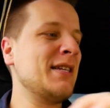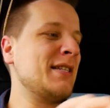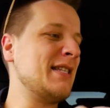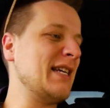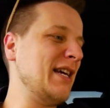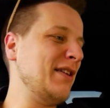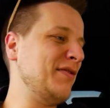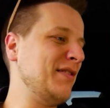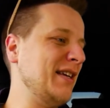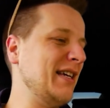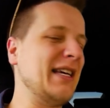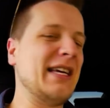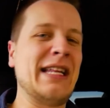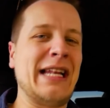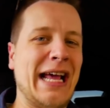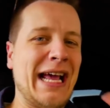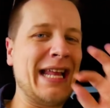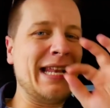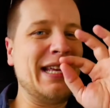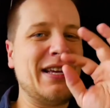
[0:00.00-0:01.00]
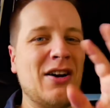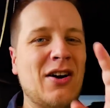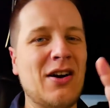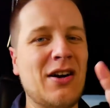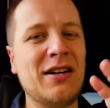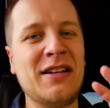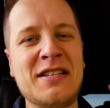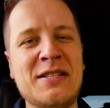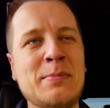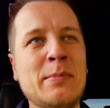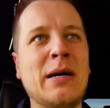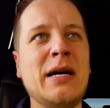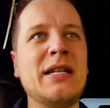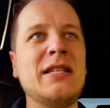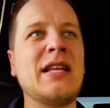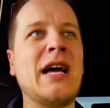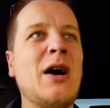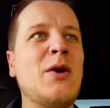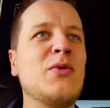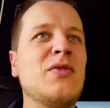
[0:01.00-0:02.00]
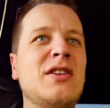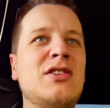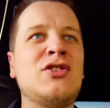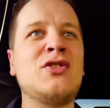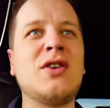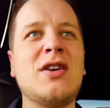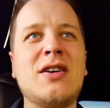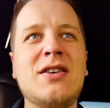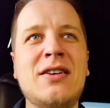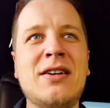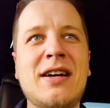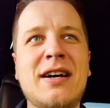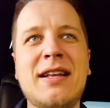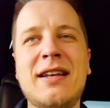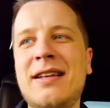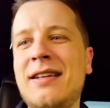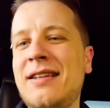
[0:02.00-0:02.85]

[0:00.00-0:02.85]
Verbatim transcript: is safety in any car, doesn't mind how rich you are or not.